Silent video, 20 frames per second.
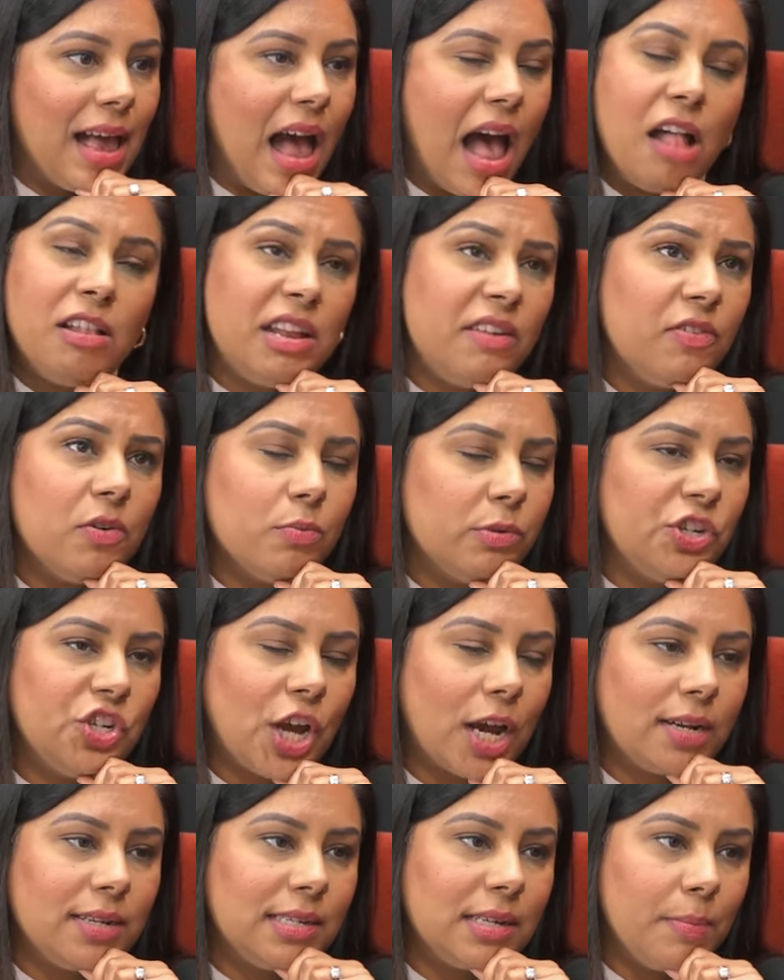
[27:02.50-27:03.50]
I'll never
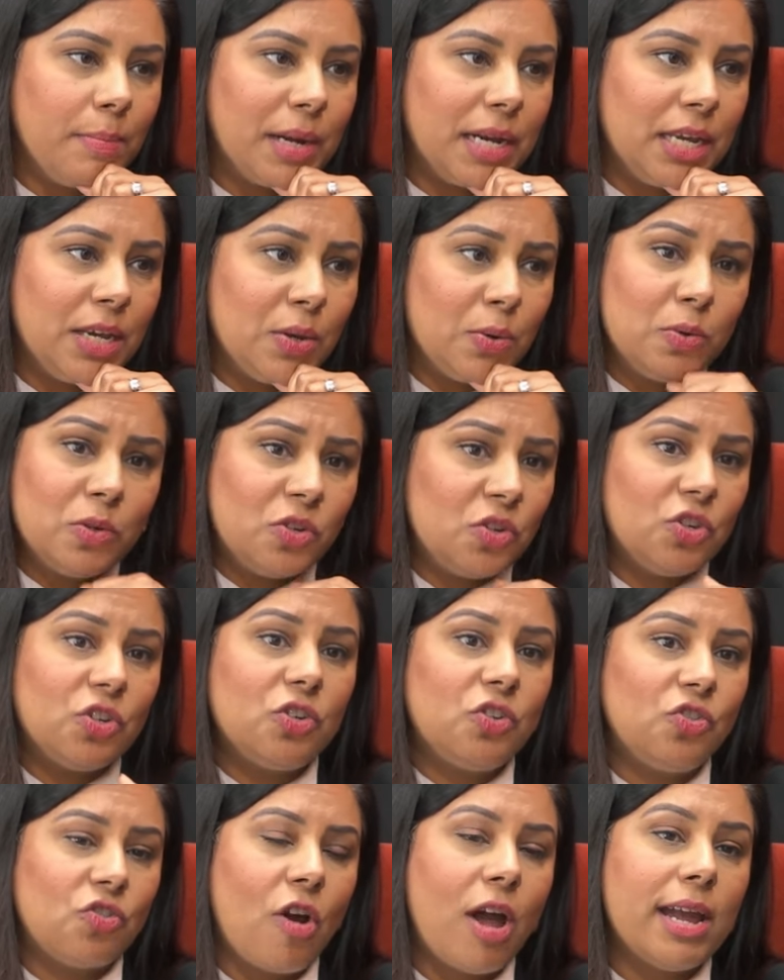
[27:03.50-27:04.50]
reject somebody who's
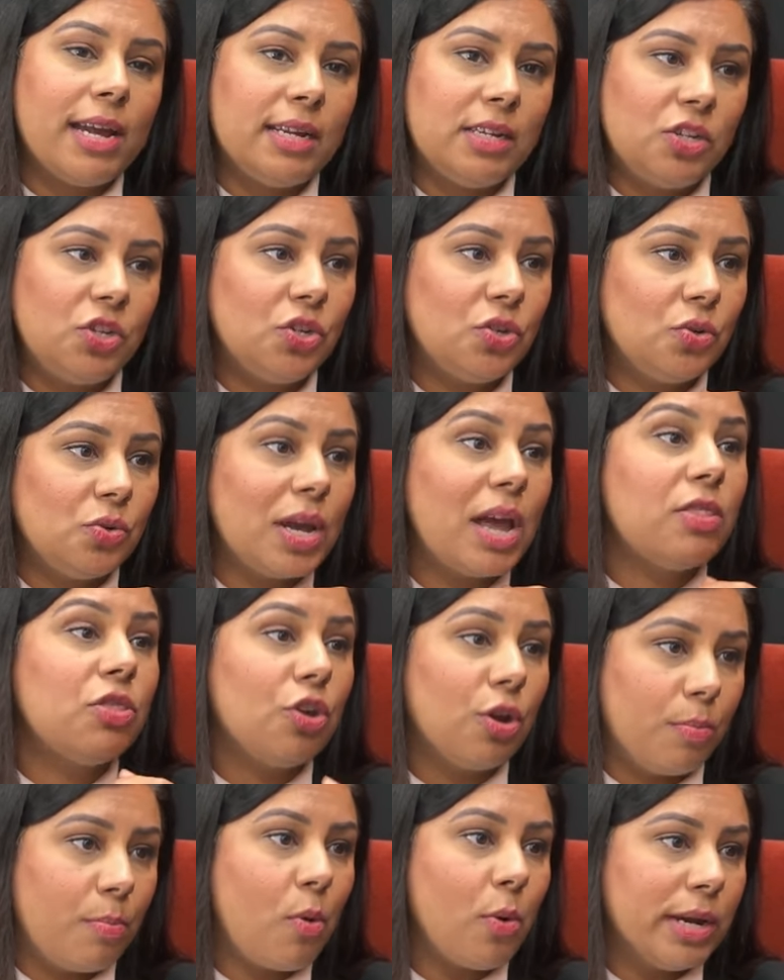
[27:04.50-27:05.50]
just trying to get
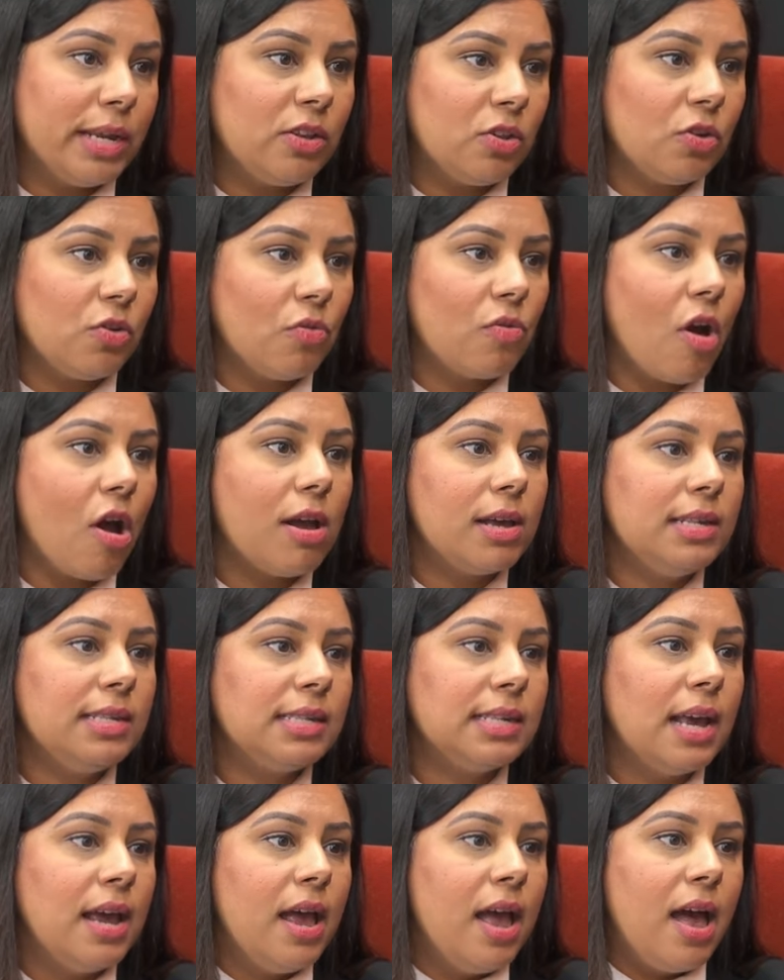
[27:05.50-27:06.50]
their point
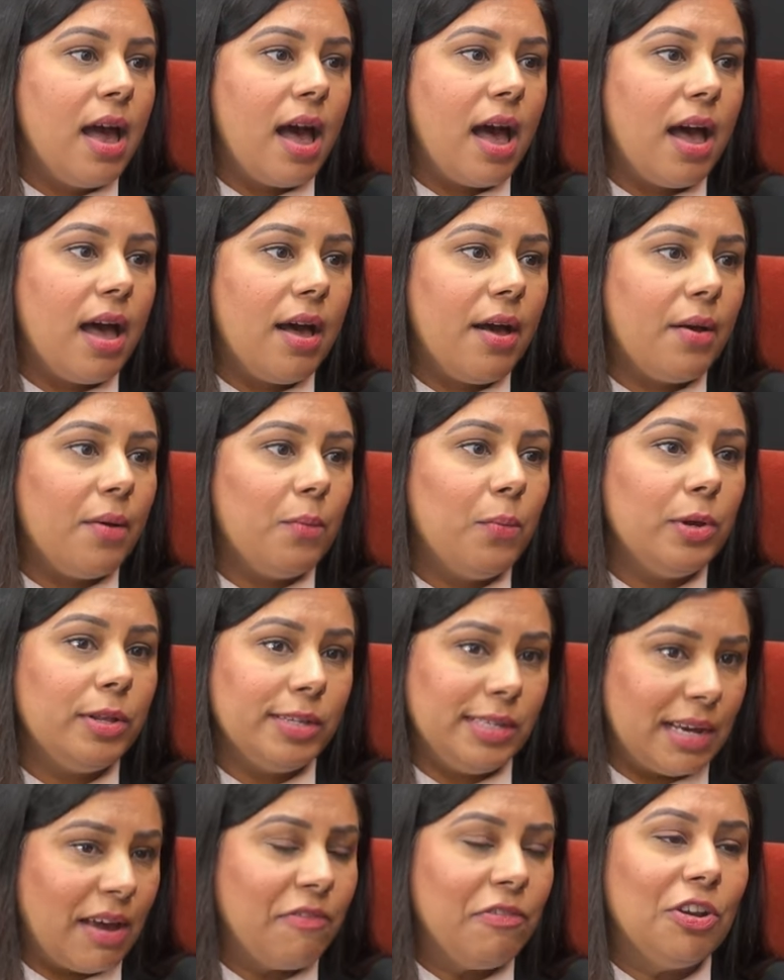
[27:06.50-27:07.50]
across. Uh, we'll
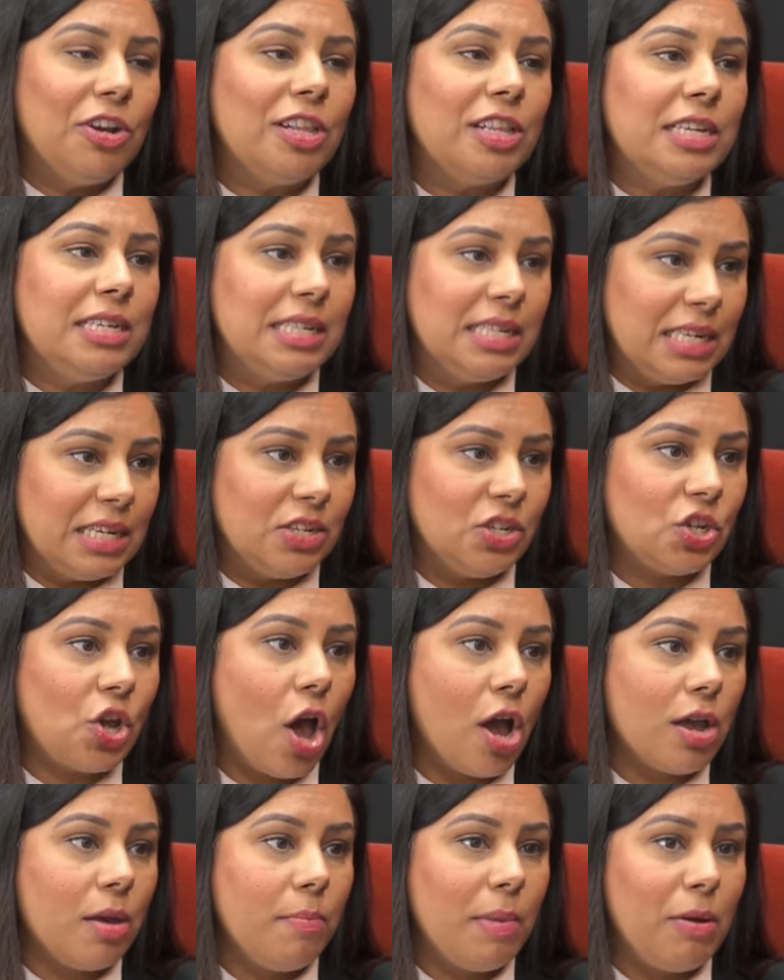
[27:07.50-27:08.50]
definitely sit and
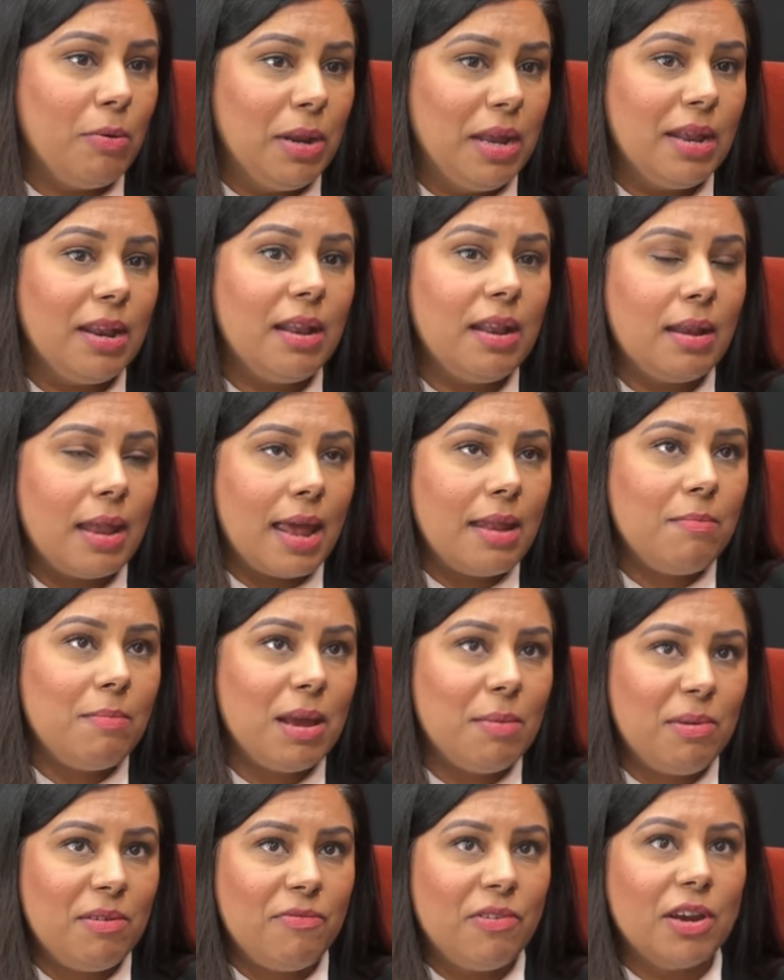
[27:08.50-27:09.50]
talk about it and, and
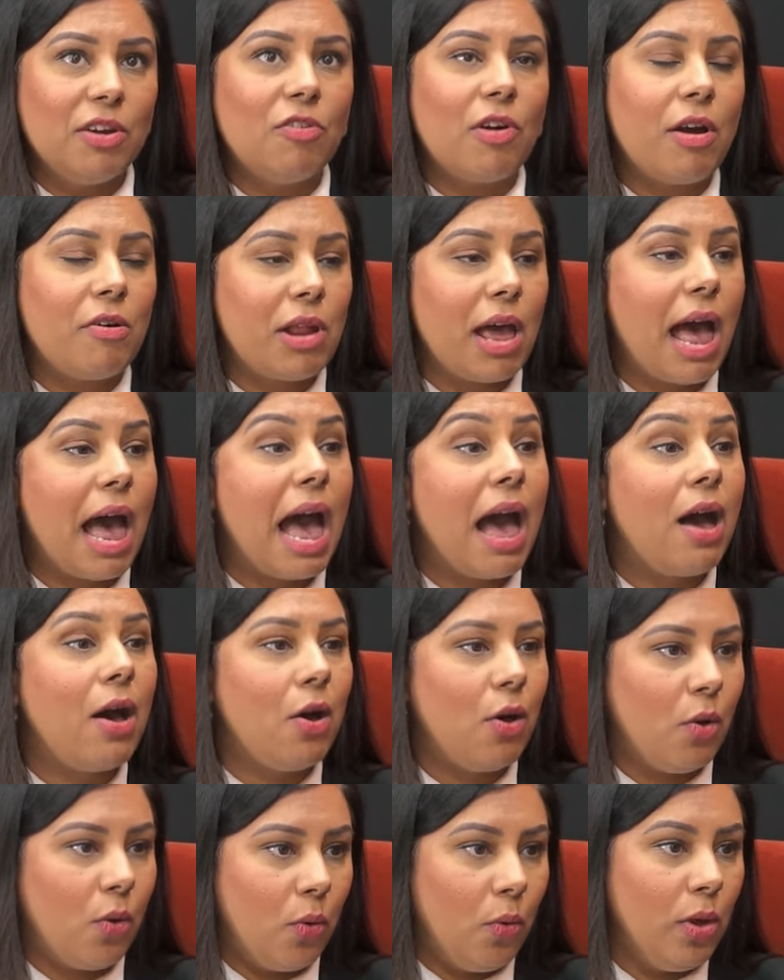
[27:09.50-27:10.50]
maybe figure out
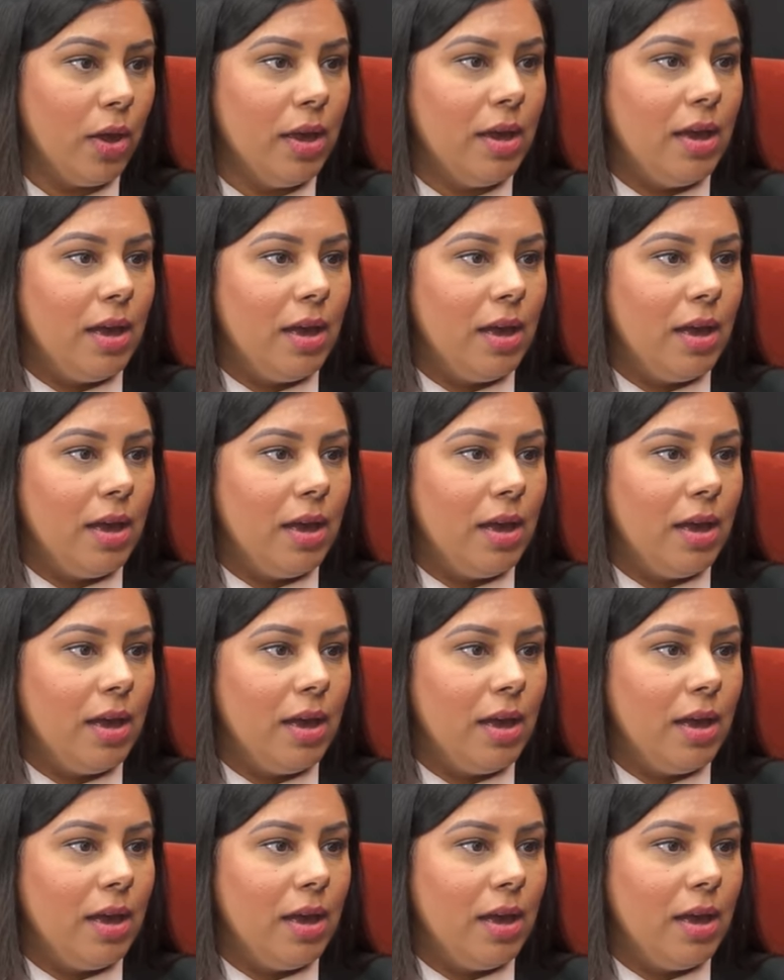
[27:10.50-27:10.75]
how